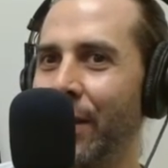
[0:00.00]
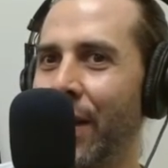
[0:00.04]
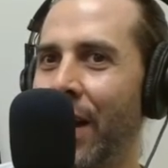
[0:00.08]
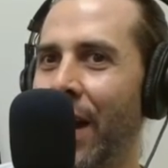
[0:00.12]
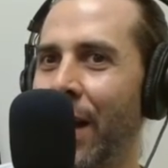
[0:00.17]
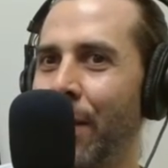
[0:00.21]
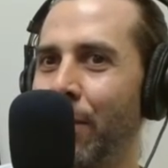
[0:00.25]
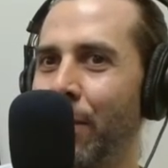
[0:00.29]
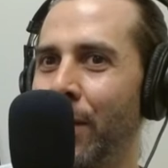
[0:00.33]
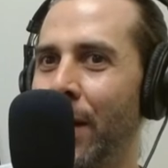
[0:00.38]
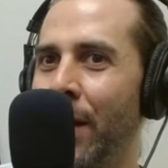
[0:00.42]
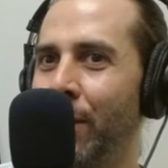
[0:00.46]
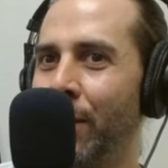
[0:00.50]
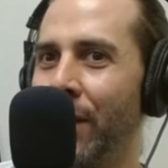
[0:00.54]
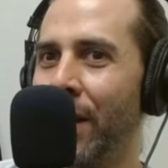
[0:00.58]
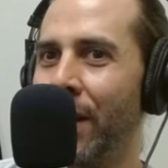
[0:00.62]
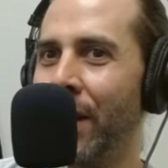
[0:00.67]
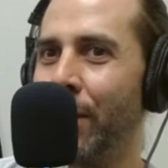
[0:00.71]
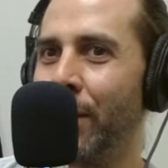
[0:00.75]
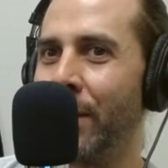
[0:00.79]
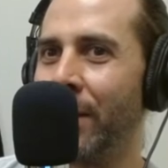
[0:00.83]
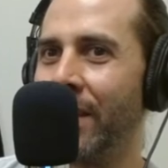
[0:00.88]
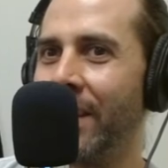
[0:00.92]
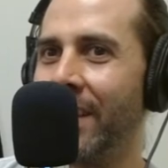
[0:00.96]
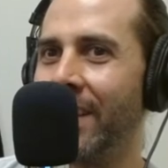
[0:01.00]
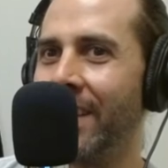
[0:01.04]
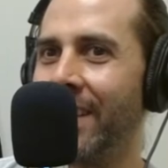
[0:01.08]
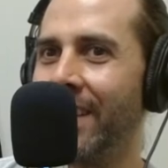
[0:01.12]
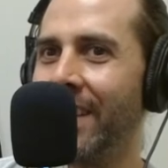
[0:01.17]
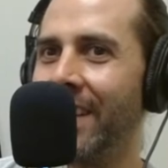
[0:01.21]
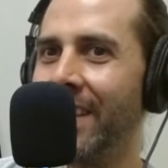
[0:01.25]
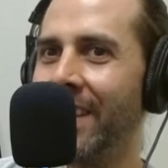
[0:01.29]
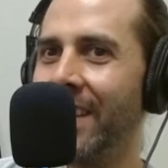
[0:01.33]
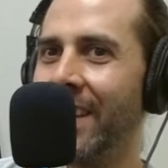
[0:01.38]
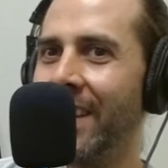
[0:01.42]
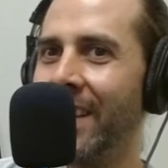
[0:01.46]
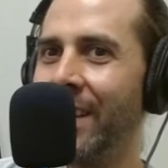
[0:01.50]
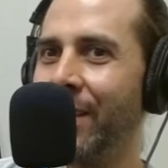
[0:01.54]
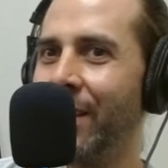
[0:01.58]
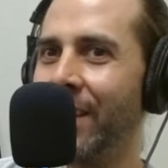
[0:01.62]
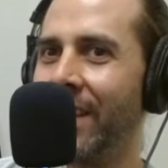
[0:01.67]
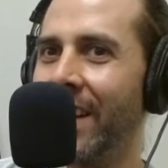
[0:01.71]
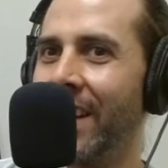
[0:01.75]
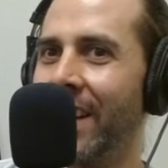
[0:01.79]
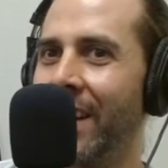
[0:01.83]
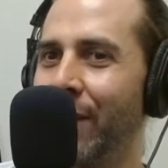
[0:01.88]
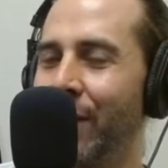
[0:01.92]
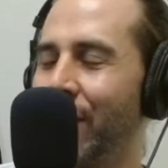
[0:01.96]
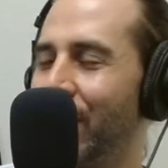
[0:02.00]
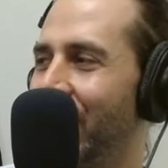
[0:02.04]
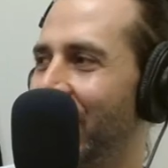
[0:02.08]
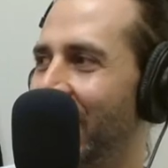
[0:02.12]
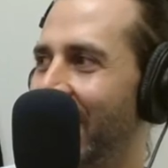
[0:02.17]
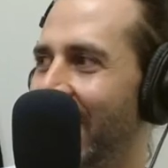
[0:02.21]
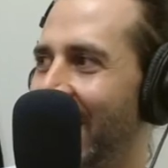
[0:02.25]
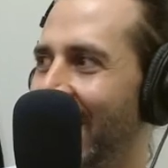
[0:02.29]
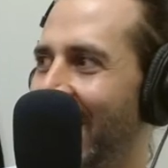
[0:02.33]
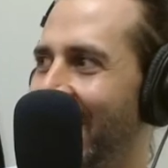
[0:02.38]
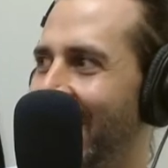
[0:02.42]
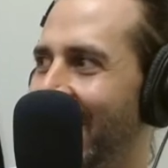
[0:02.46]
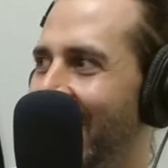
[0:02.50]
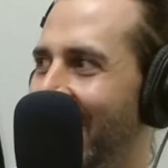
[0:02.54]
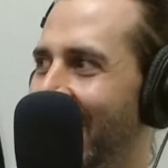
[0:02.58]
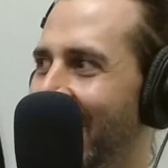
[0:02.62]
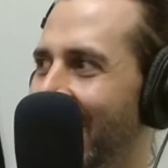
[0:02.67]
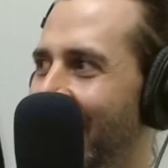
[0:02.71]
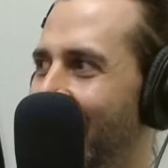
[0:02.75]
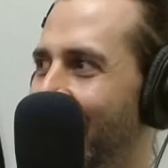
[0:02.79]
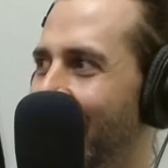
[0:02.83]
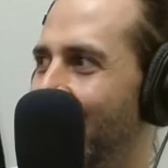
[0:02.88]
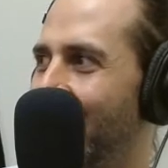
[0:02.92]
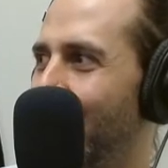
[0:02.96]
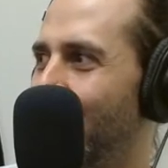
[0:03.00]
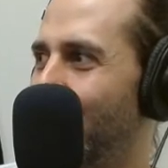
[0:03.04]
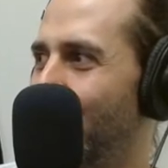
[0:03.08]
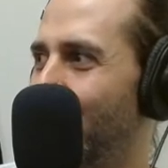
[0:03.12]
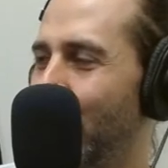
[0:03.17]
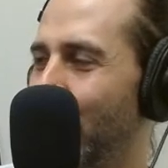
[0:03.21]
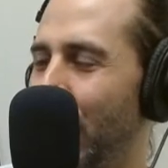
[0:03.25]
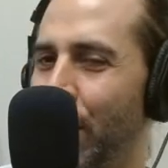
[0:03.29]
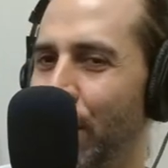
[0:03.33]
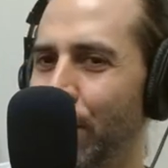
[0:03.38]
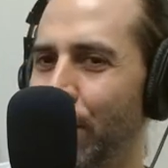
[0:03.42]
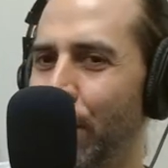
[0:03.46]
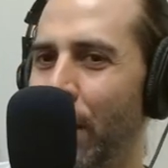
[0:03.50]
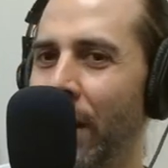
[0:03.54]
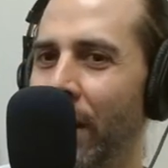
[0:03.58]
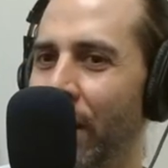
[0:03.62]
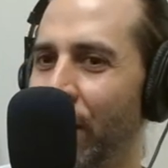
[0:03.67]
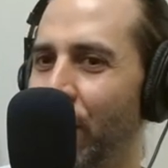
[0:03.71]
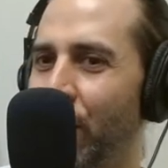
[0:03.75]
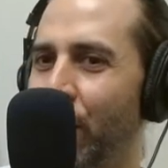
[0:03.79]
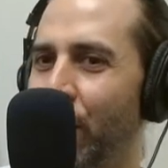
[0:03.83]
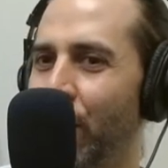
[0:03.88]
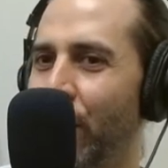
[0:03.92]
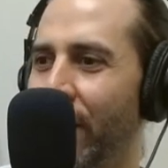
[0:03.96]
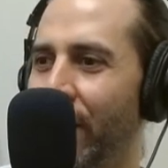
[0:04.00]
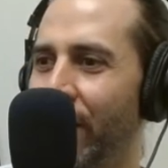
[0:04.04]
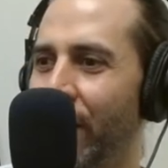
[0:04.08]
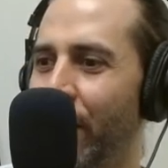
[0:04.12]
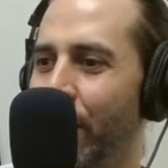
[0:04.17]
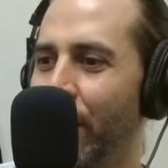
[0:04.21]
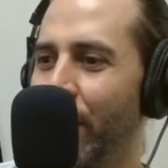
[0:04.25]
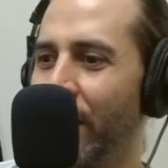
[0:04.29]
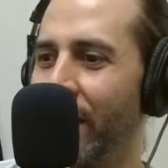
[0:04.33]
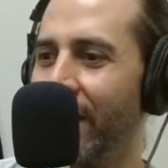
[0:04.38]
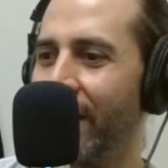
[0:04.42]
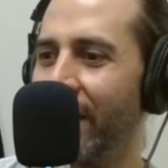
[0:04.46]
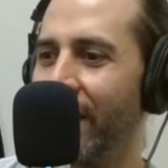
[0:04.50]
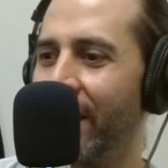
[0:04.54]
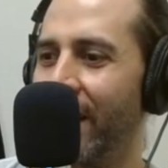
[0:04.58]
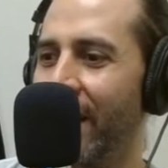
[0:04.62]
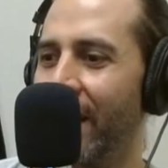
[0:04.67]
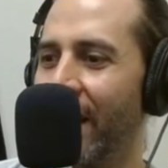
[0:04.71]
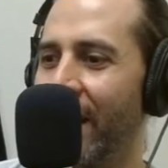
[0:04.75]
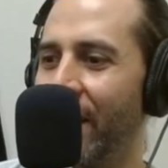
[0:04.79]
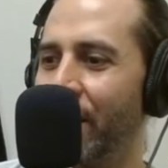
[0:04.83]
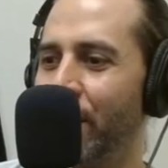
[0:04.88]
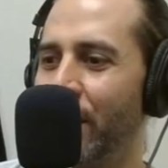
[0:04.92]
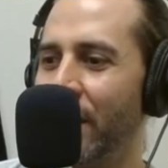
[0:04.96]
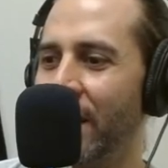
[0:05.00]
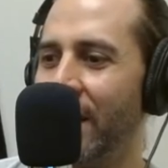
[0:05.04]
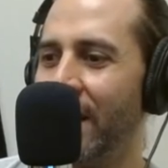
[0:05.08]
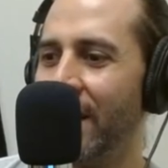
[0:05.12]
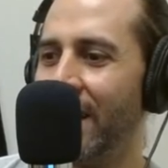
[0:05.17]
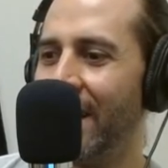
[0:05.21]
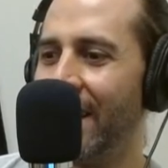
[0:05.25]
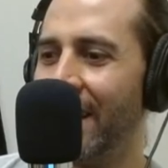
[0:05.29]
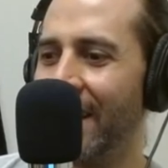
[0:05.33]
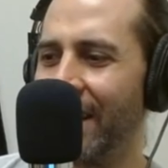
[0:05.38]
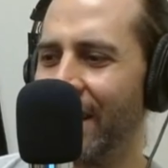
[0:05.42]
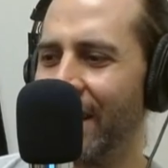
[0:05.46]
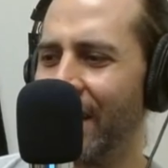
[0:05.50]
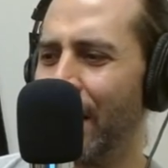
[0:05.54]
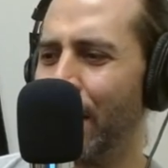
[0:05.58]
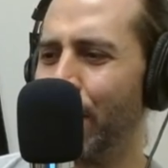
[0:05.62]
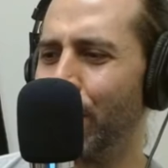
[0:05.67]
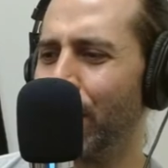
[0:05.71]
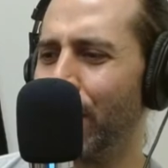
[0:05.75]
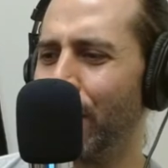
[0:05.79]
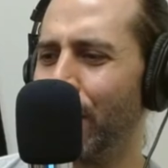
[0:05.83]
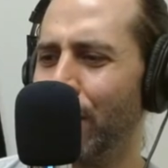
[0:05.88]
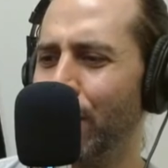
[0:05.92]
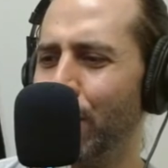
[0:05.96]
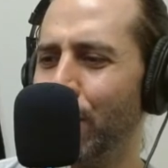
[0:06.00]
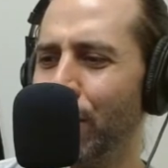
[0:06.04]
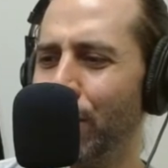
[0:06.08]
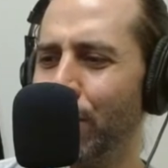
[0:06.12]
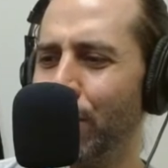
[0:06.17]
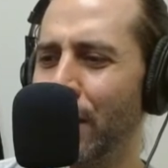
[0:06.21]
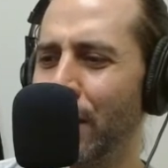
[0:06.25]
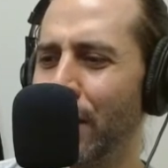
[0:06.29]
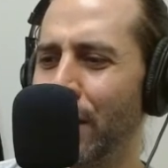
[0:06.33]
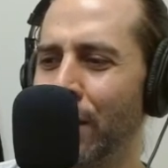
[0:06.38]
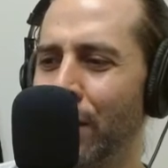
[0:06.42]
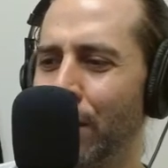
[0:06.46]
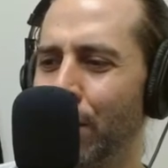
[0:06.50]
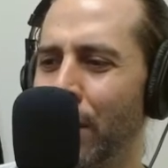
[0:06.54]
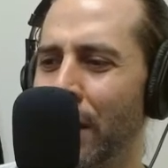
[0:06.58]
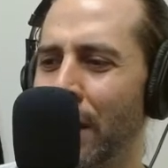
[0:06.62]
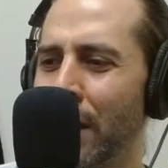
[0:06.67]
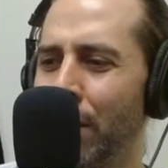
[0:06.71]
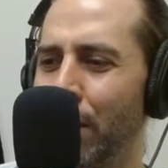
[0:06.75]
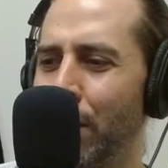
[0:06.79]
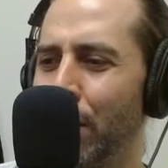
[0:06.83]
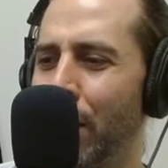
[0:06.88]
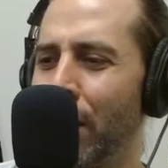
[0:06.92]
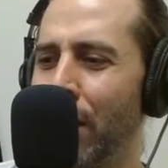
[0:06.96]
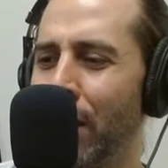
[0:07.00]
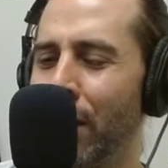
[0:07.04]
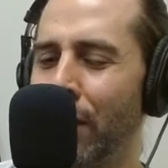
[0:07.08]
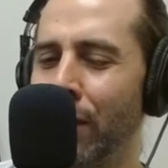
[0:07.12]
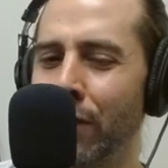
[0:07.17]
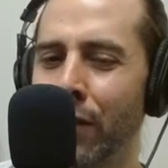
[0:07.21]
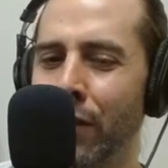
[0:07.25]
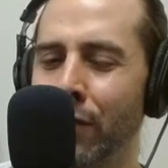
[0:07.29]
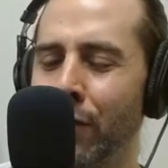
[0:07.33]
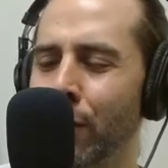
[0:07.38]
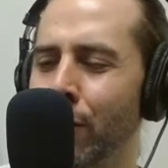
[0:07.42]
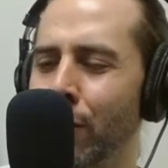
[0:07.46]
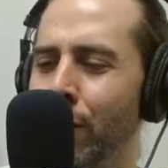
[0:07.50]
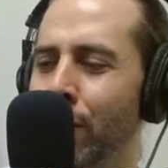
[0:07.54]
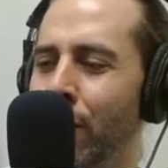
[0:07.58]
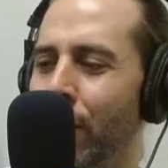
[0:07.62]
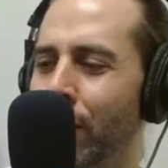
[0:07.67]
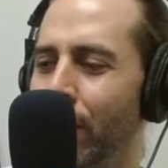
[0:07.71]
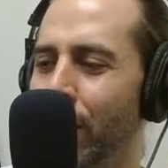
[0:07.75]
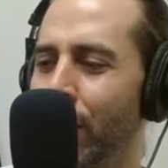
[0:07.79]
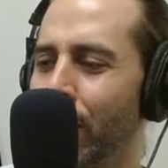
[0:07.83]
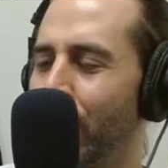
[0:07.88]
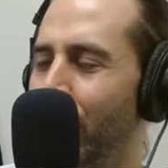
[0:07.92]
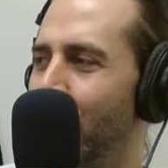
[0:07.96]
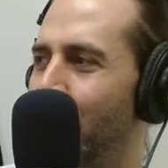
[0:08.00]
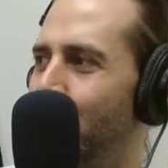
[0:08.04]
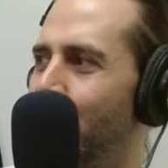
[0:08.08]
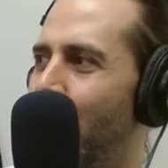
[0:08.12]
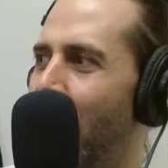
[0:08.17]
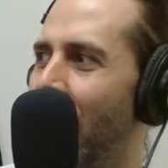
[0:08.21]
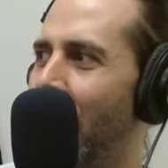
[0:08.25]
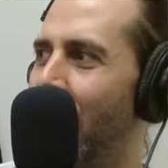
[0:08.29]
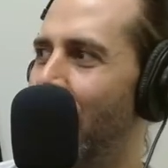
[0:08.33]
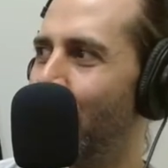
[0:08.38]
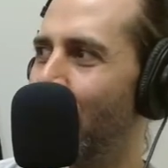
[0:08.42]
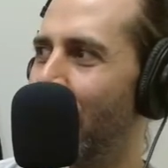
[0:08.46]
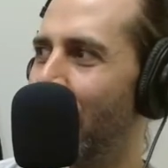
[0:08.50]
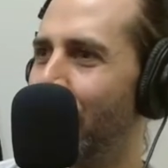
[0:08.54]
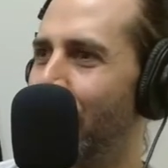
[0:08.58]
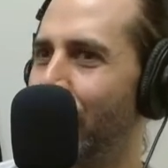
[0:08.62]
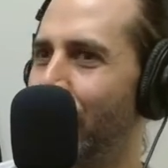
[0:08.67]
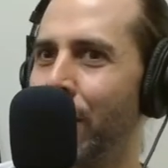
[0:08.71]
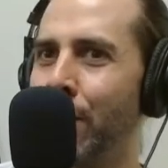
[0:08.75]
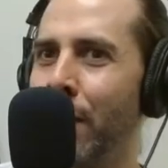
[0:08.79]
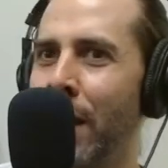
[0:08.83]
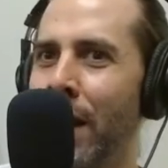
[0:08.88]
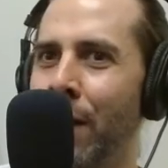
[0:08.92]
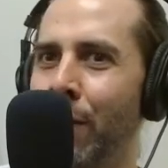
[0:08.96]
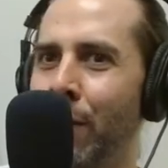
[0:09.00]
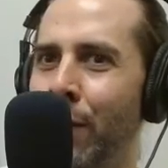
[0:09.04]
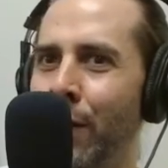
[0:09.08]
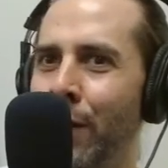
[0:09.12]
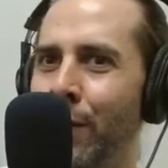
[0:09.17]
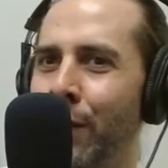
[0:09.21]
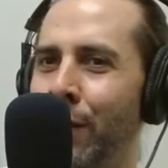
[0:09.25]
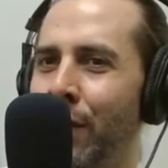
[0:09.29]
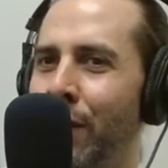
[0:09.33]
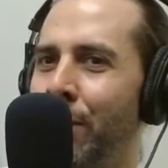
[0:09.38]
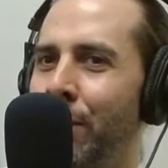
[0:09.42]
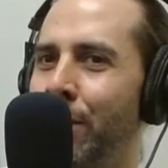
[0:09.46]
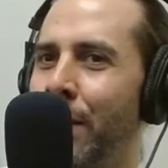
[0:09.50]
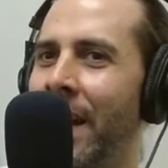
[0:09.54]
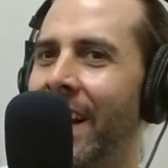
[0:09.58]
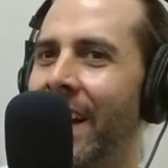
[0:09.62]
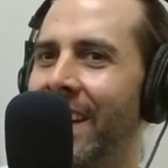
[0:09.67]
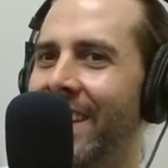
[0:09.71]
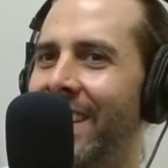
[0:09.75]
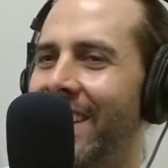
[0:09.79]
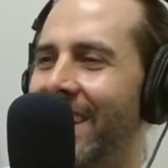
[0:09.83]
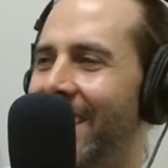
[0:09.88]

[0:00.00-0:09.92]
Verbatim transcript: Cop comes up and this this kid was kind of a shithead, and you know he was probably like twenty something at the time. Cop's like, you were speeding and blah blah blah. He's like, dude, I was listening to Biohazard, man. What do you expect?